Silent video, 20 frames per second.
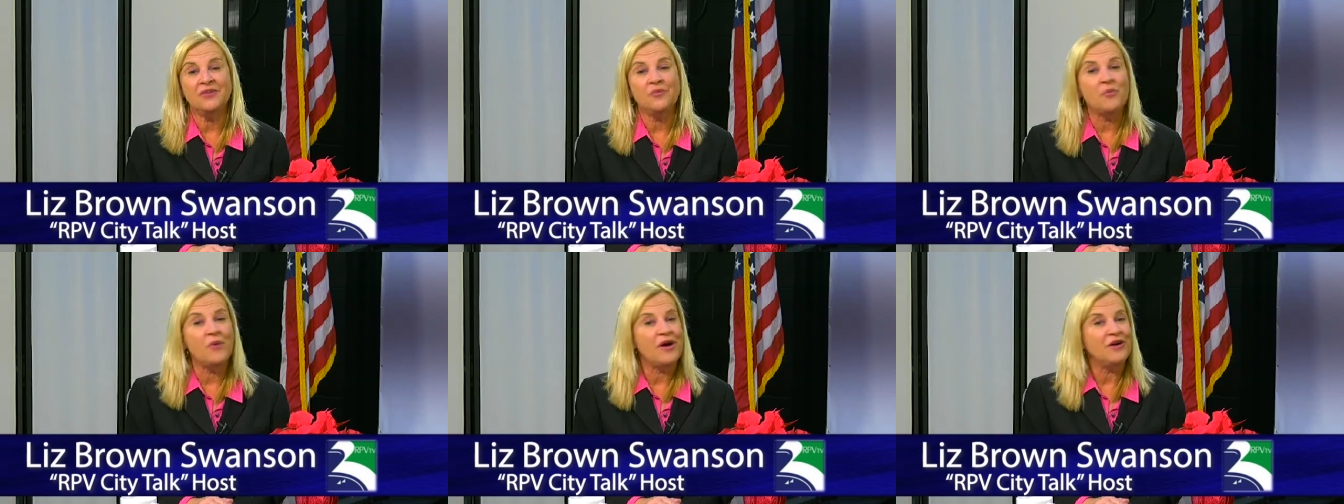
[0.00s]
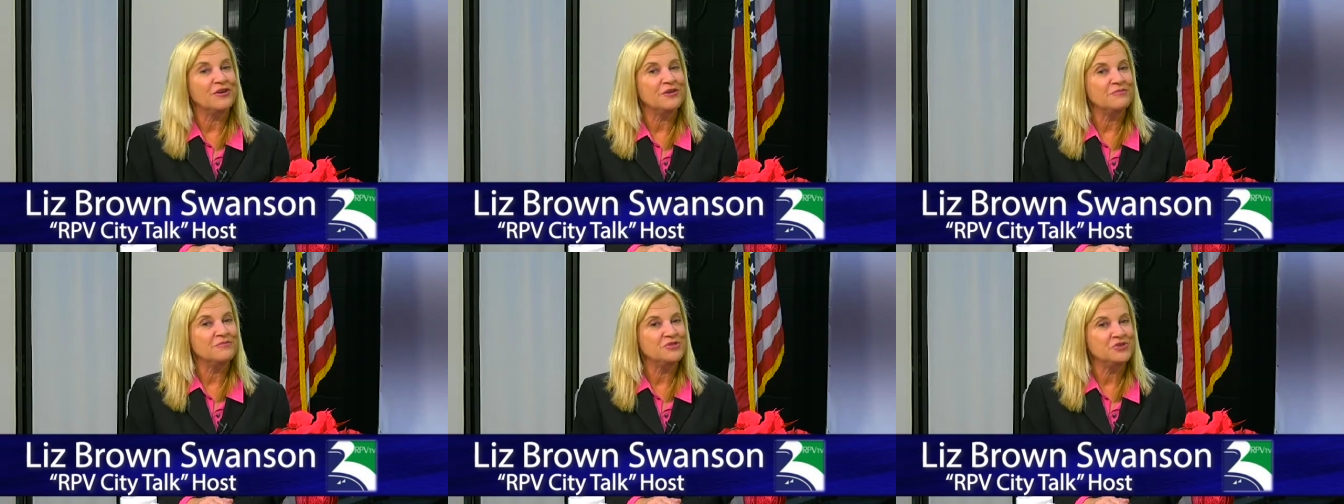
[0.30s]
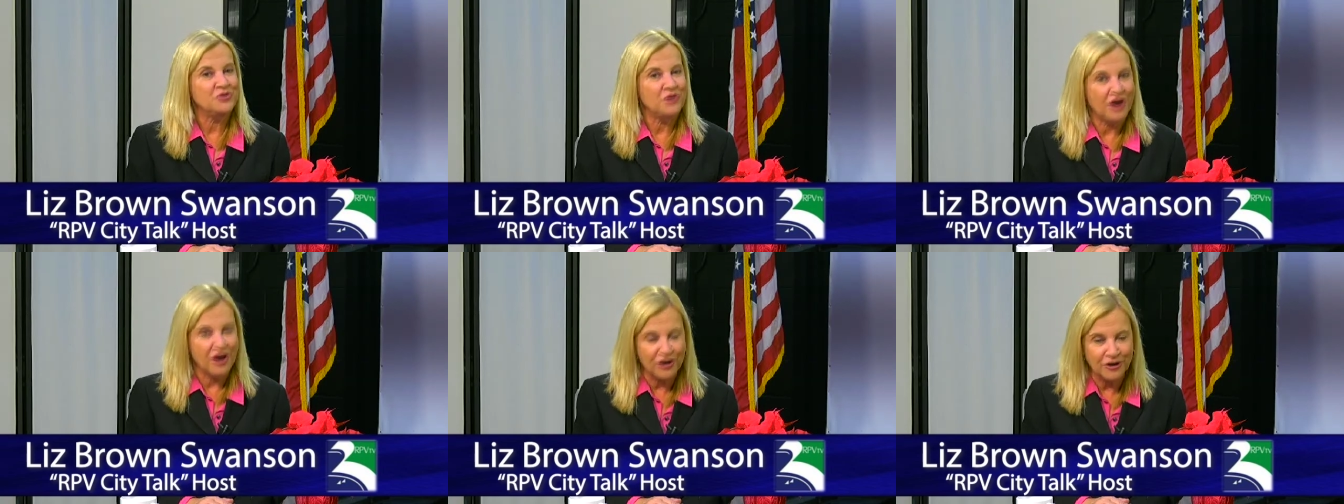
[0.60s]
and welcome
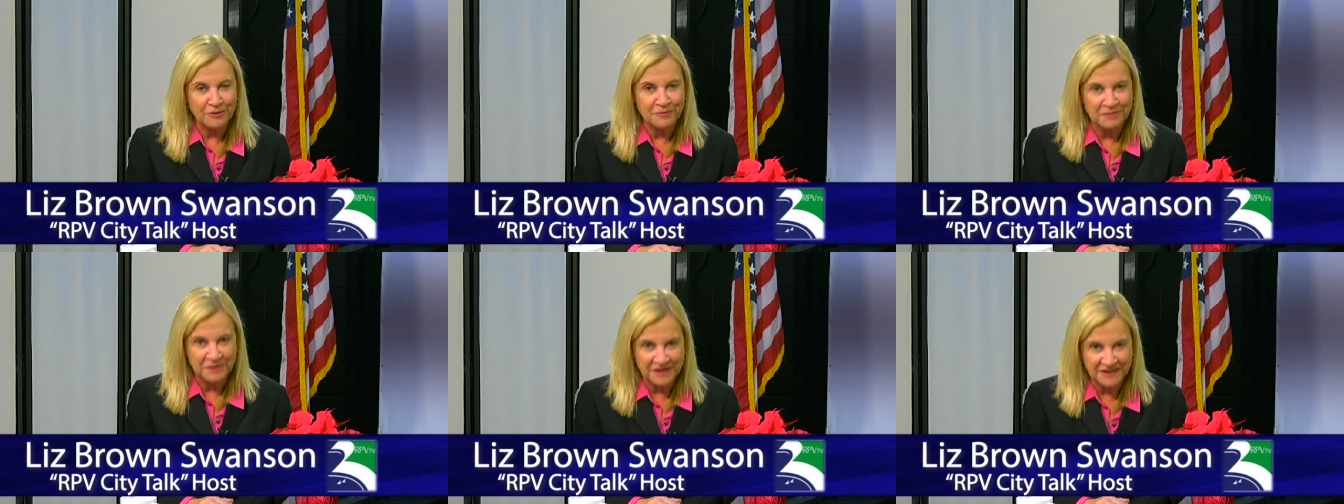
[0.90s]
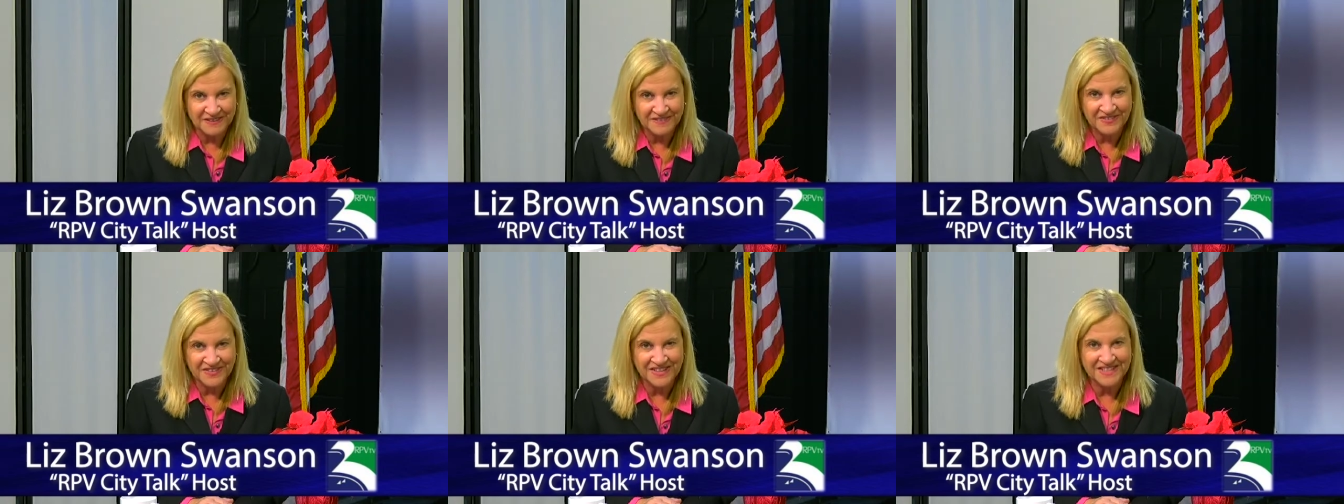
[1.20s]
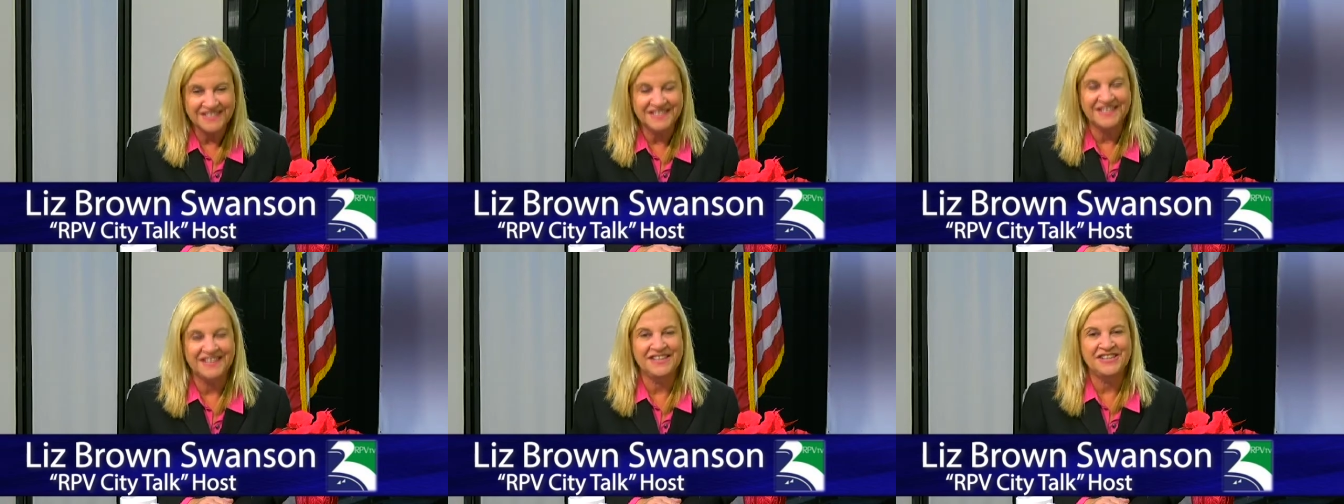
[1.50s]
to
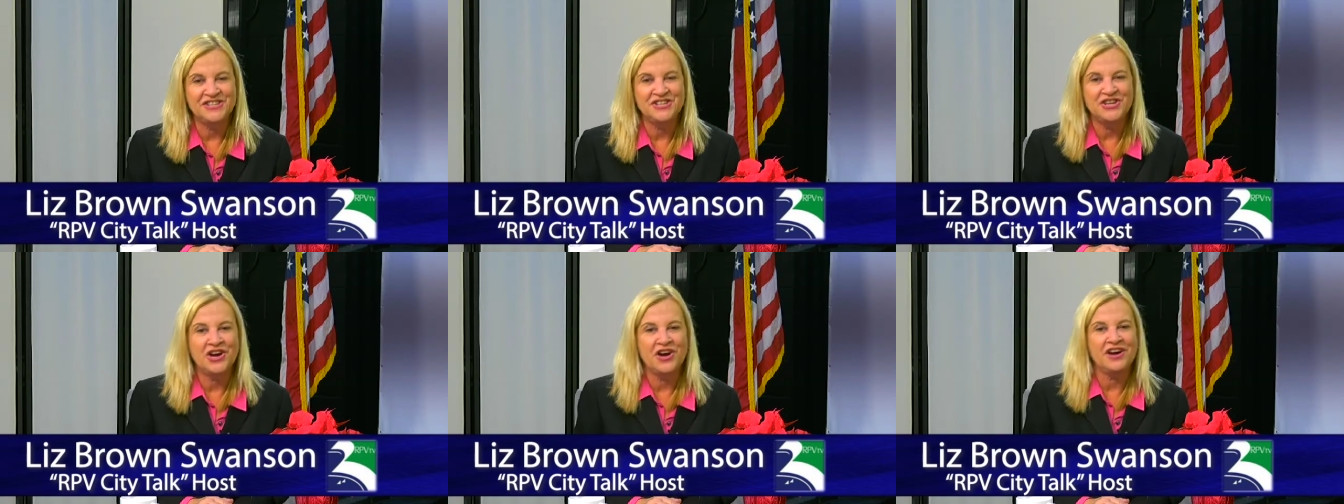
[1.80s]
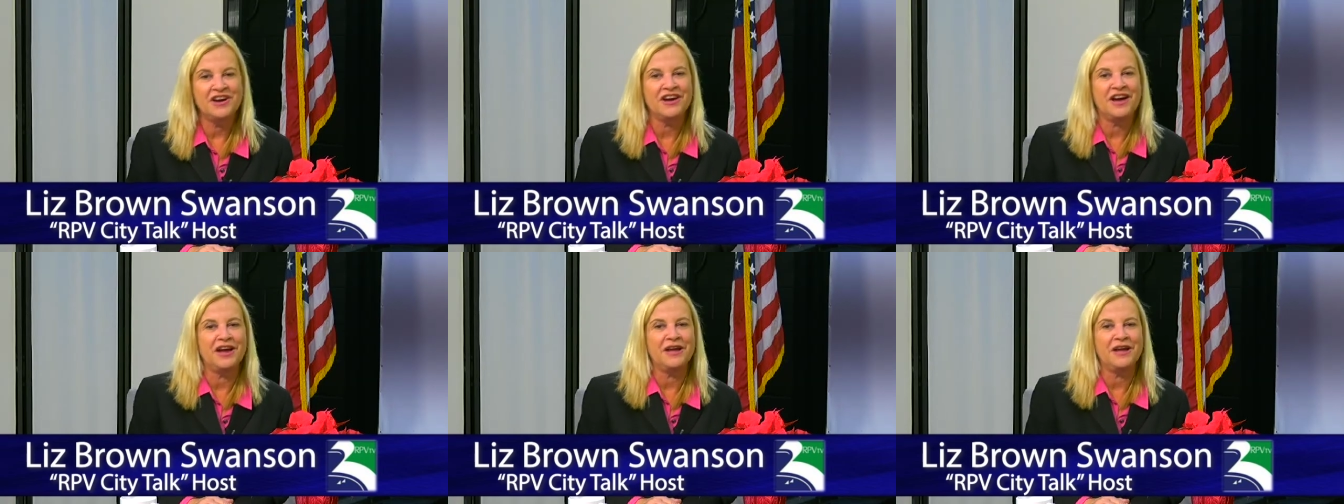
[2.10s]
RPV City Talk.